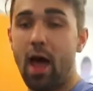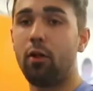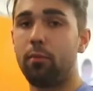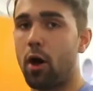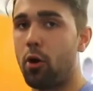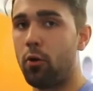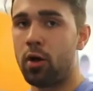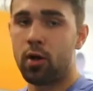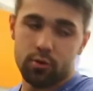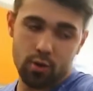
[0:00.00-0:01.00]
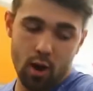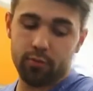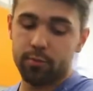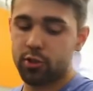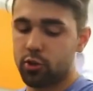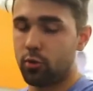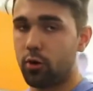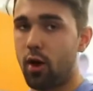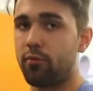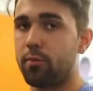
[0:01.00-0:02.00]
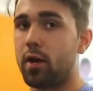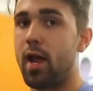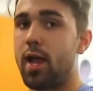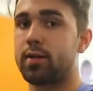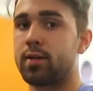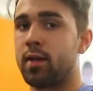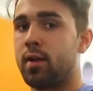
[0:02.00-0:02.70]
elbow, not from your shoulder, not from your hand.